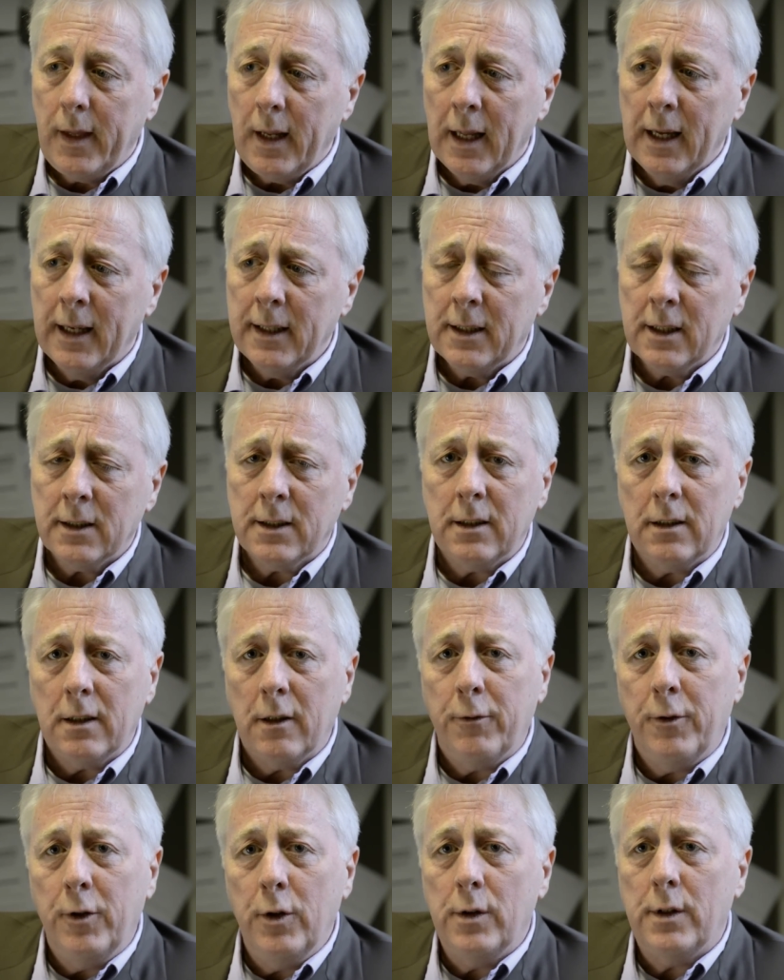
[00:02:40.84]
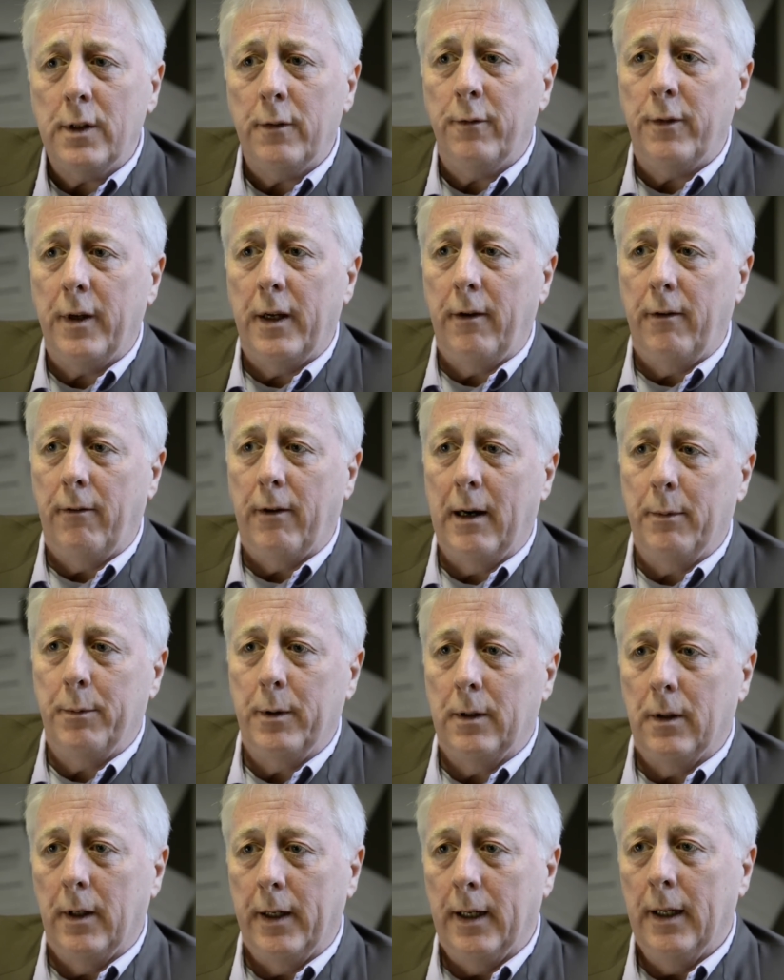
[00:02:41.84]
and doesn't diffuse them very
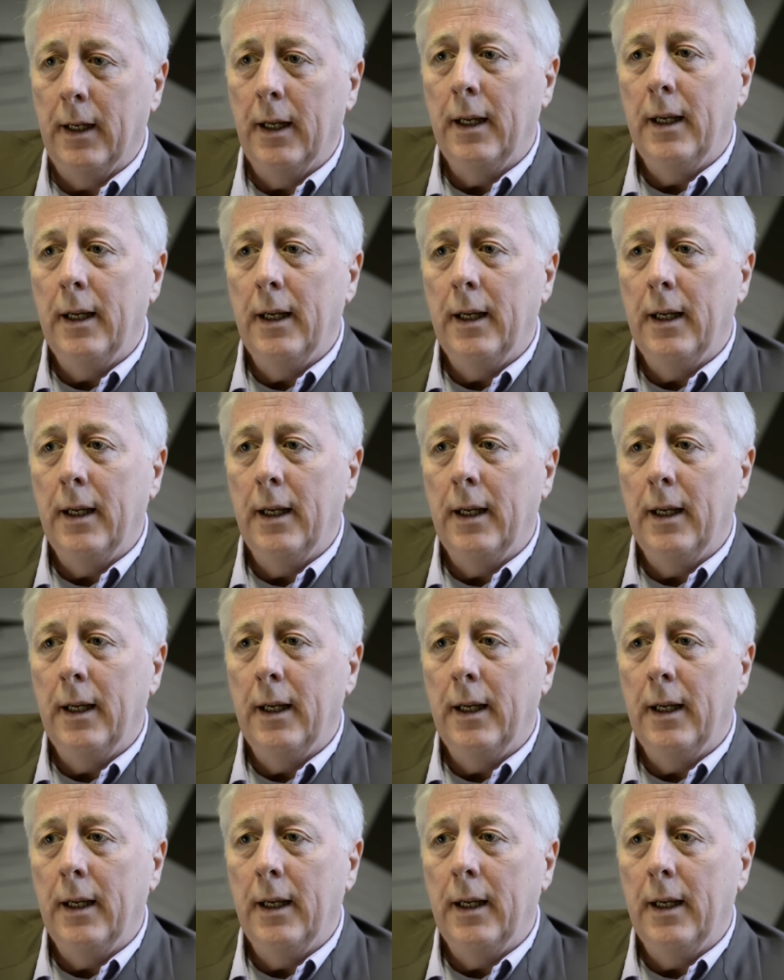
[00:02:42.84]
rapidly.